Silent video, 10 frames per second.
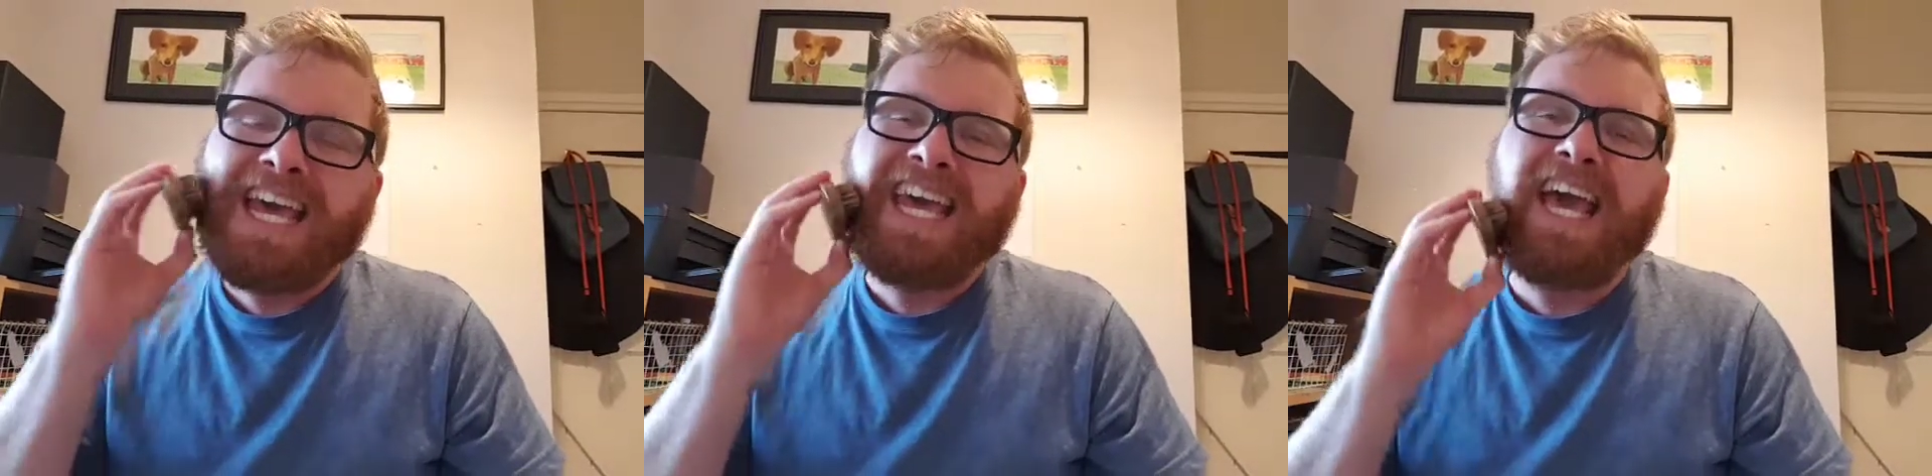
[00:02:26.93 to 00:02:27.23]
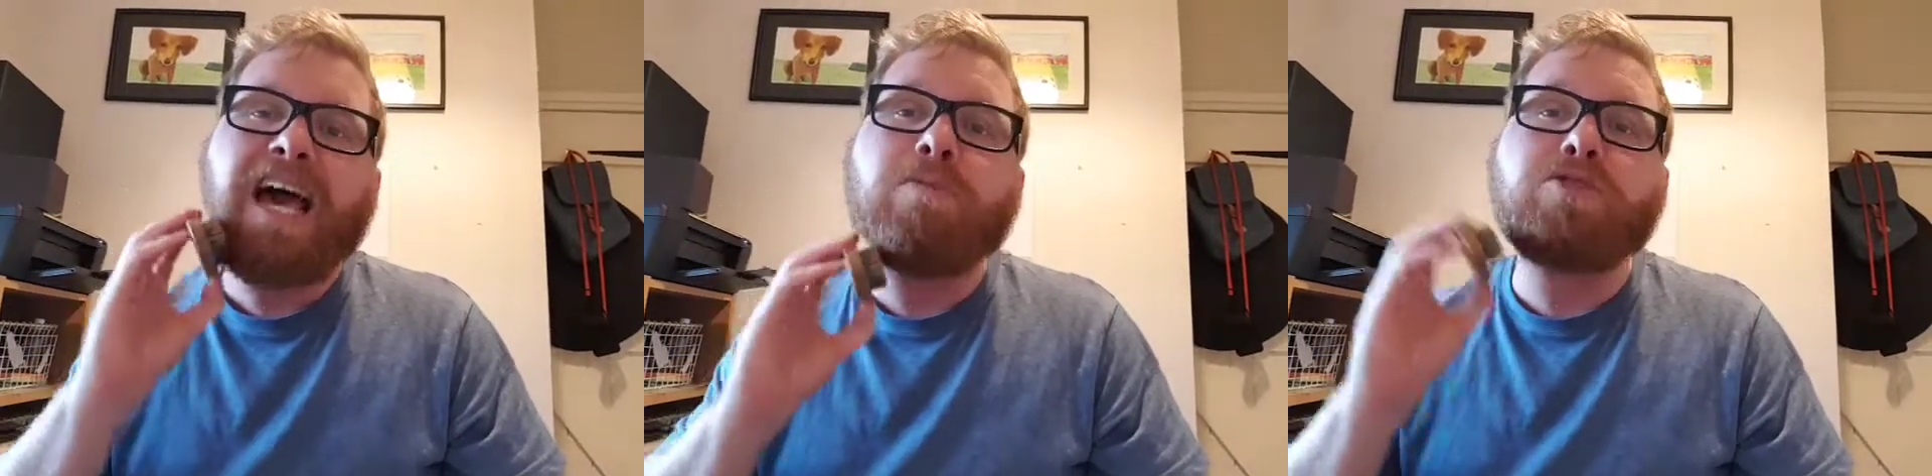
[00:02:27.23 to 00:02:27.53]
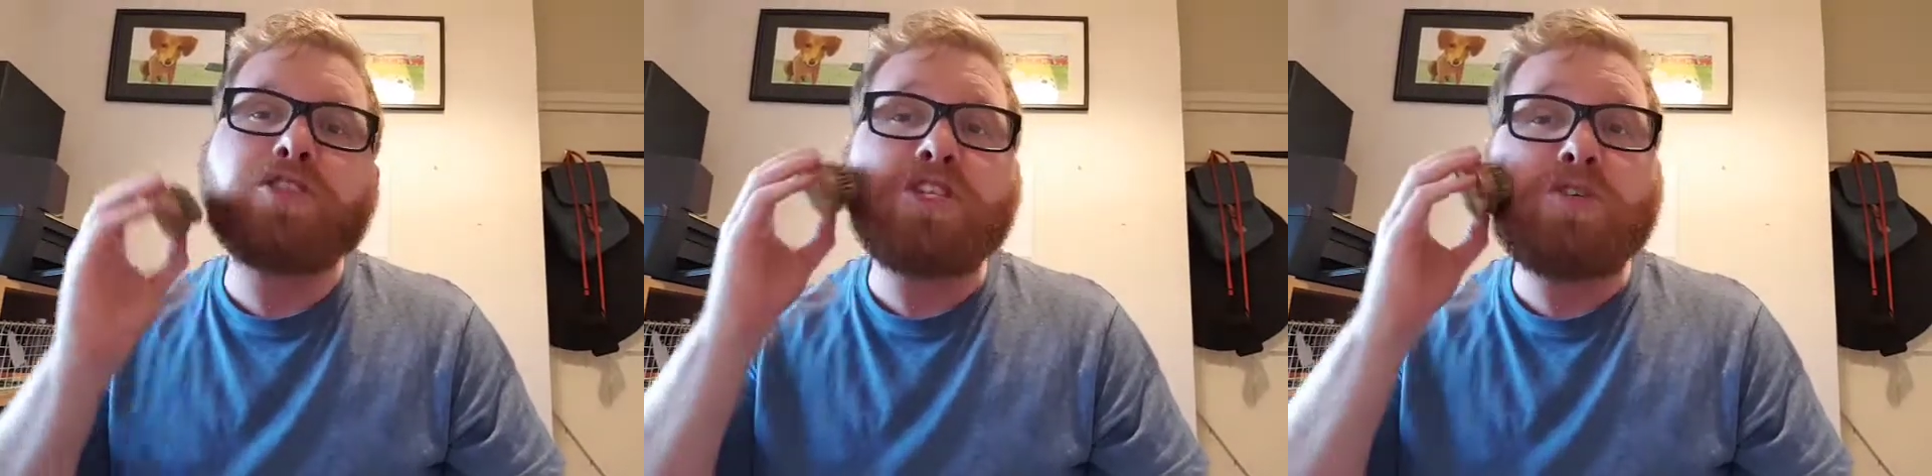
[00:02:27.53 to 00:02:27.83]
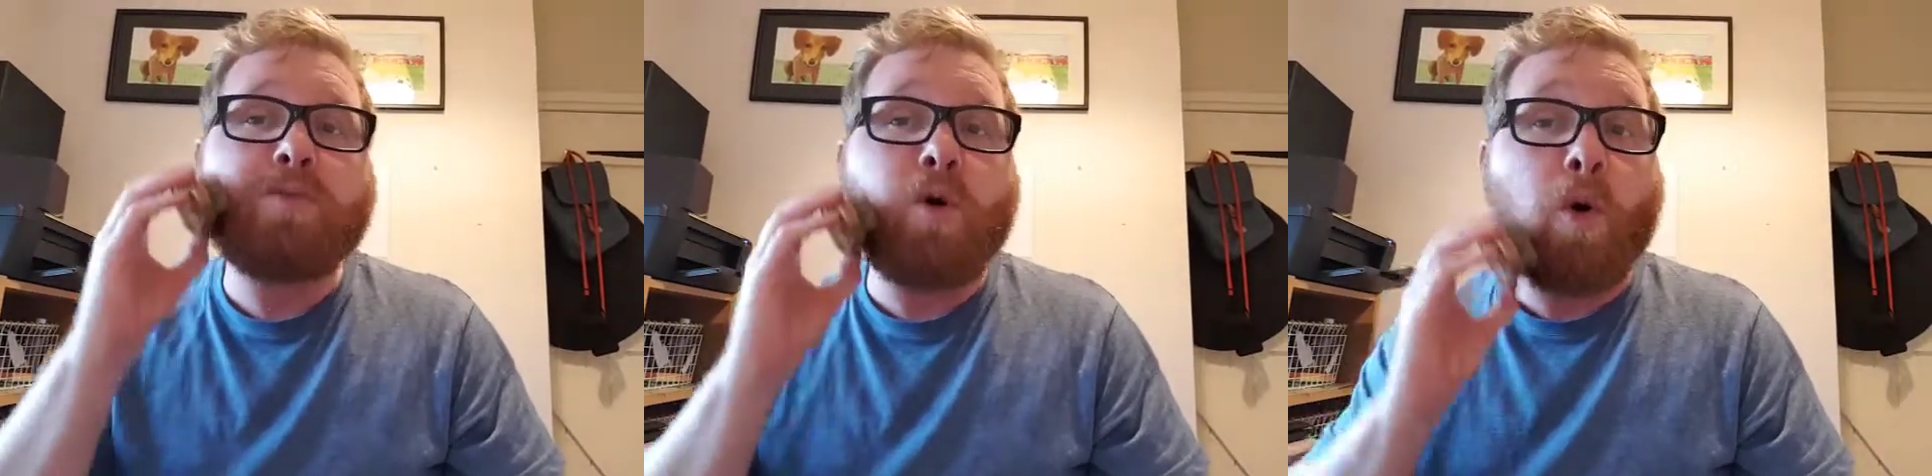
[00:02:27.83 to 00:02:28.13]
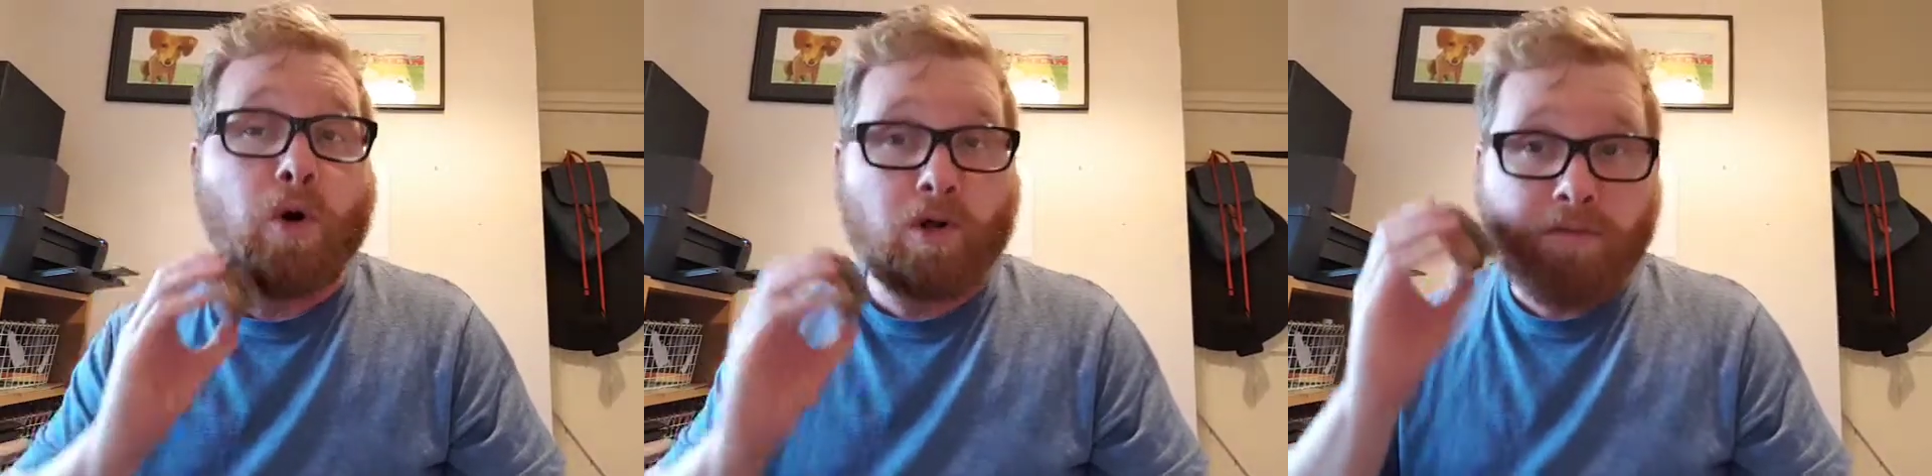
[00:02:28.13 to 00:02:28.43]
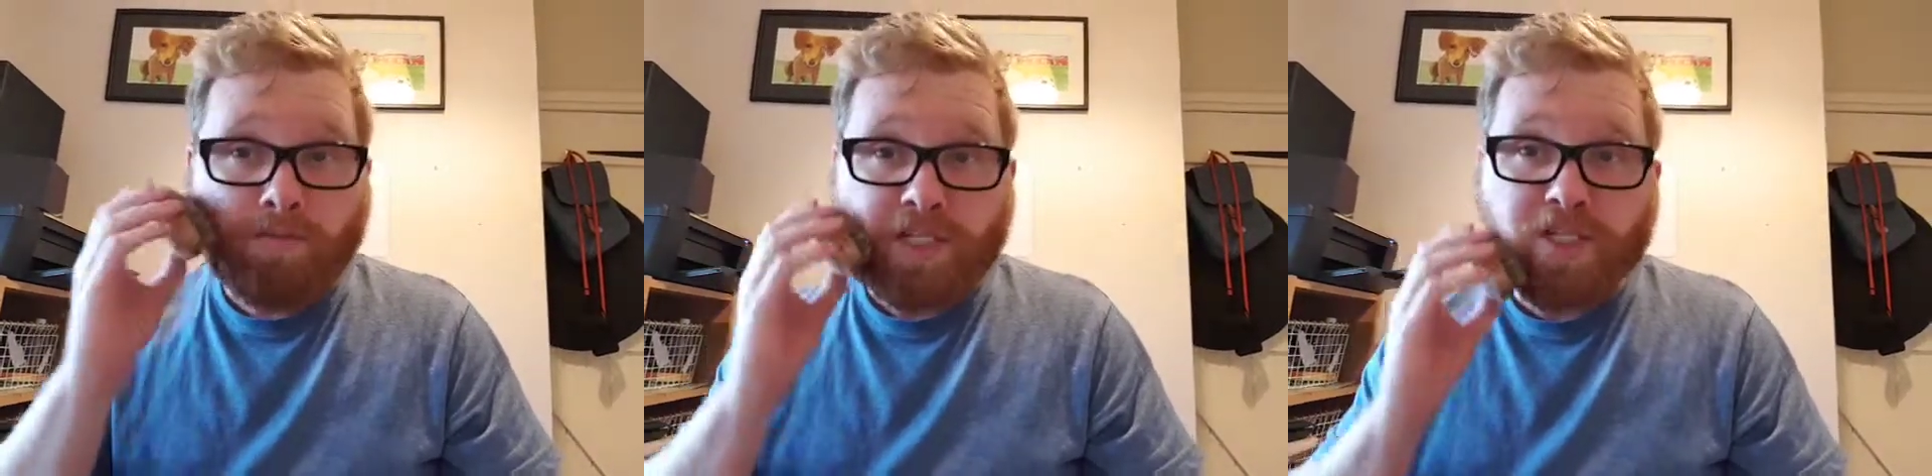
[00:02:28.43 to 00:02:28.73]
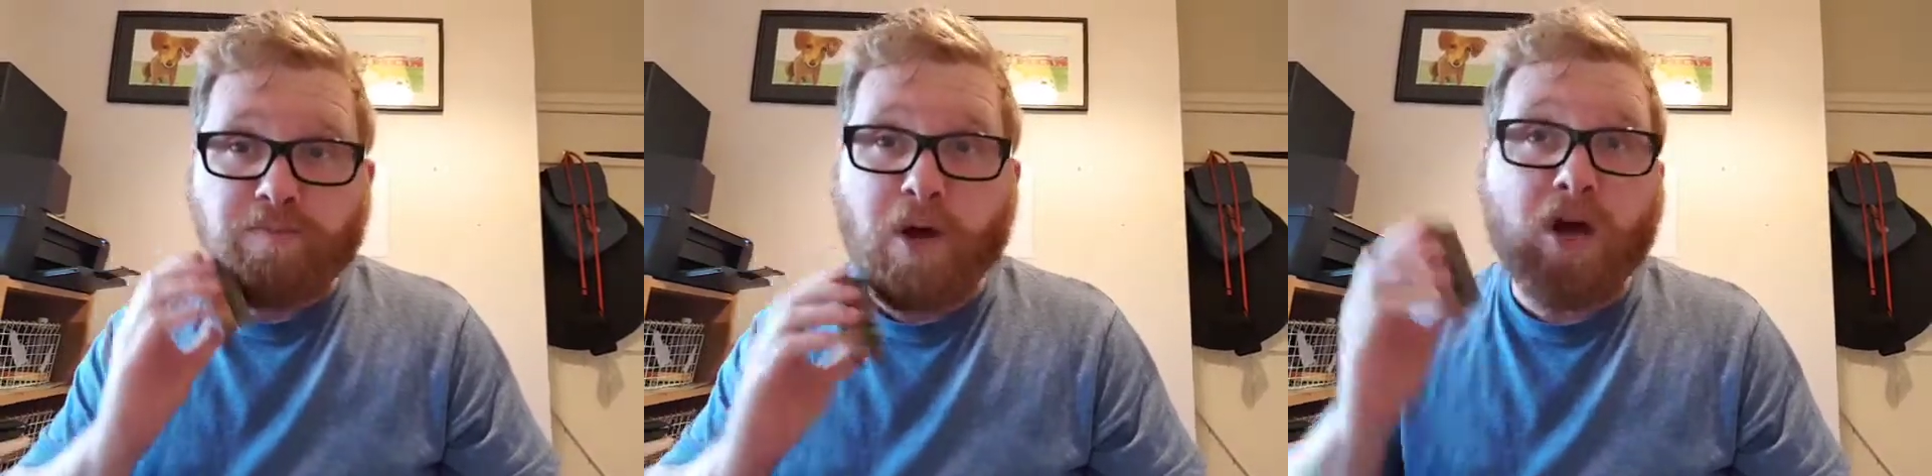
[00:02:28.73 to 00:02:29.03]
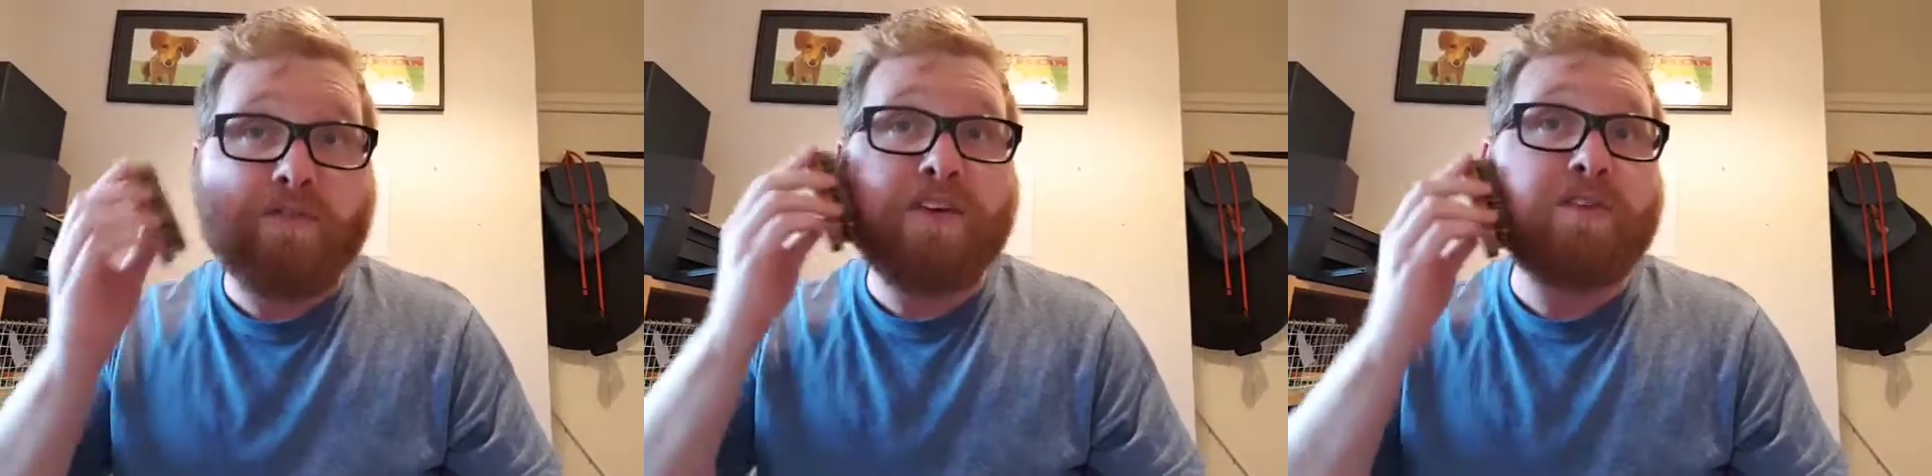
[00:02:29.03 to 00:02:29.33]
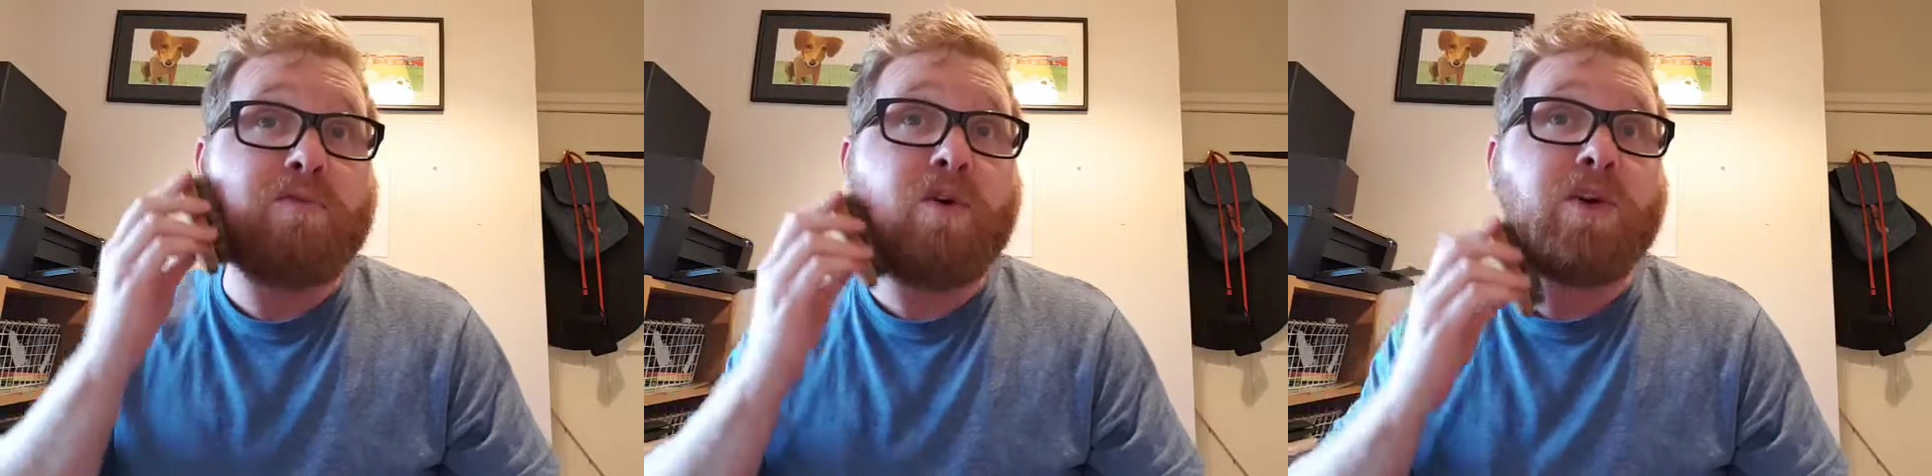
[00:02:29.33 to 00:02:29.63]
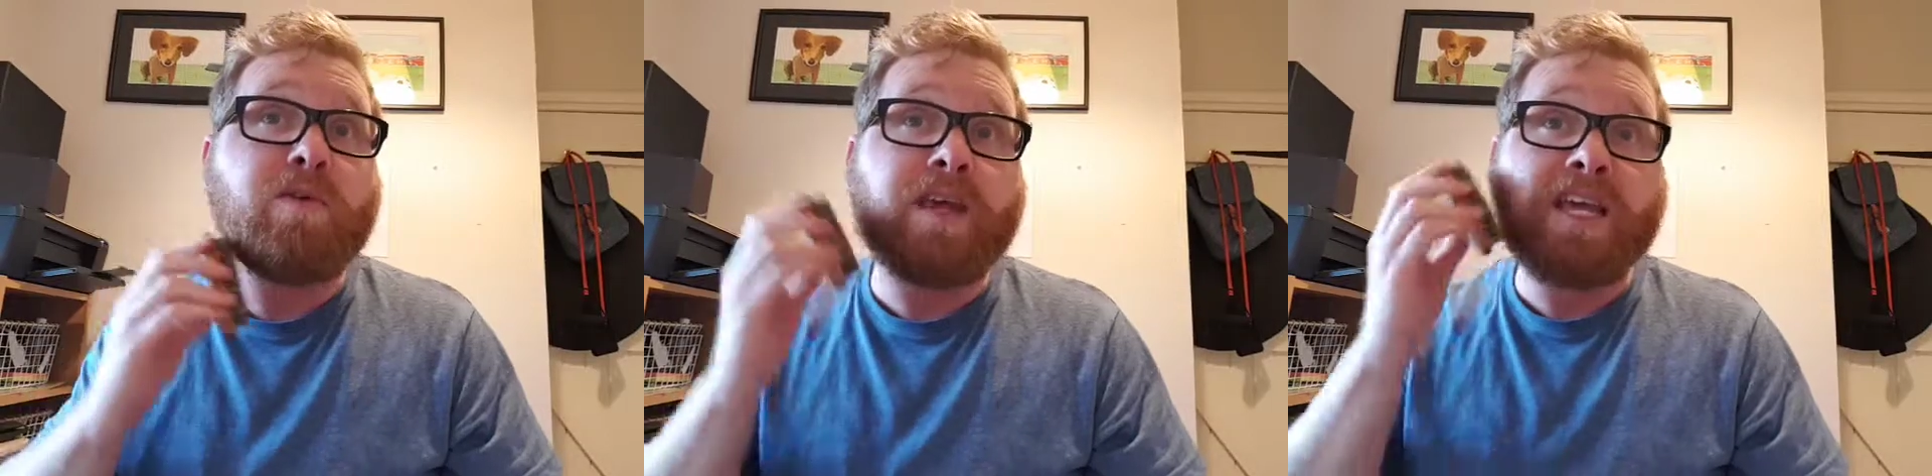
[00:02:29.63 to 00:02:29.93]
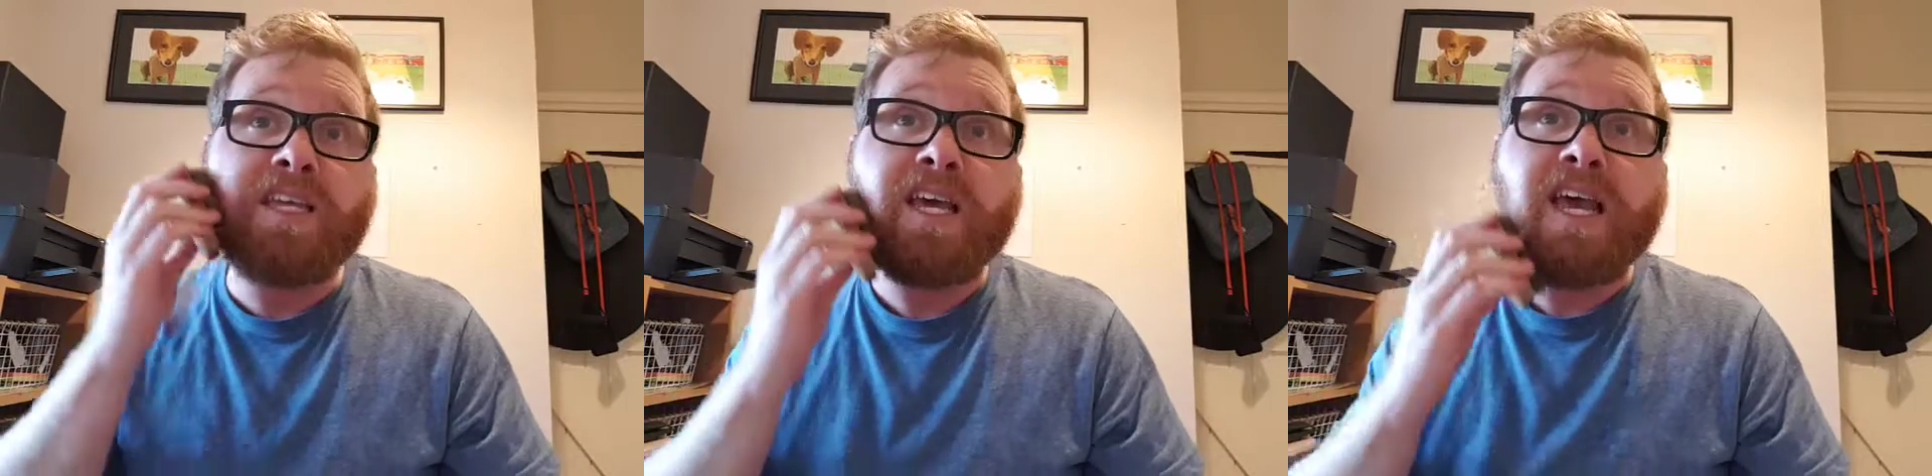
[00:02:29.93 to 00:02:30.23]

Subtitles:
It helps distribute oil, which is perfect for what you need.